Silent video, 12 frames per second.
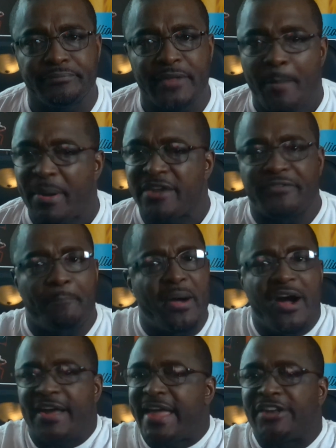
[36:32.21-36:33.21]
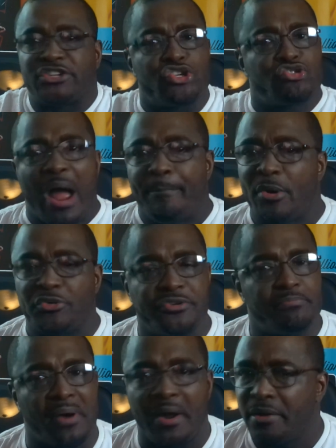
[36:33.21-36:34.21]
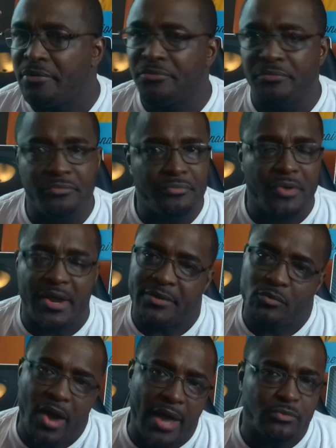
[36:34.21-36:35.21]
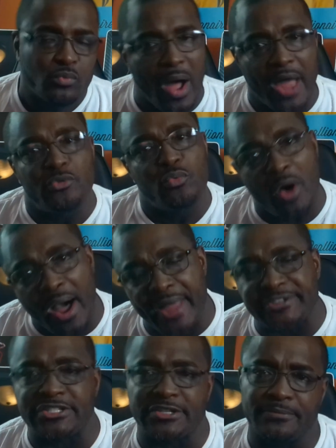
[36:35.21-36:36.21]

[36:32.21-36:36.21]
But if a mug got the drop on you, bruh, what?